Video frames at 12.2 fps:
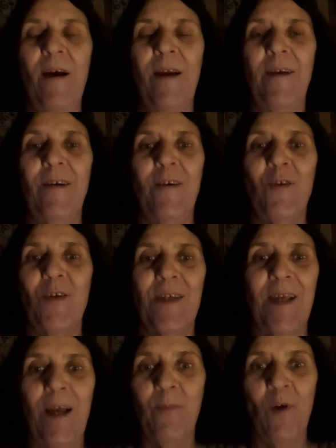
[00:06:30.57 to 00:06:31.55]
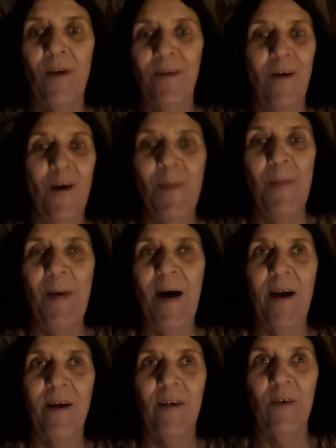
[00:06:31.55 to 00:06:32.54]
I, I just kept on, on my
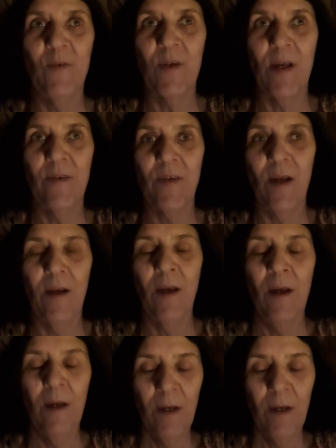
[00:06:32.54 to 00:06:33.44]
back and I was just like,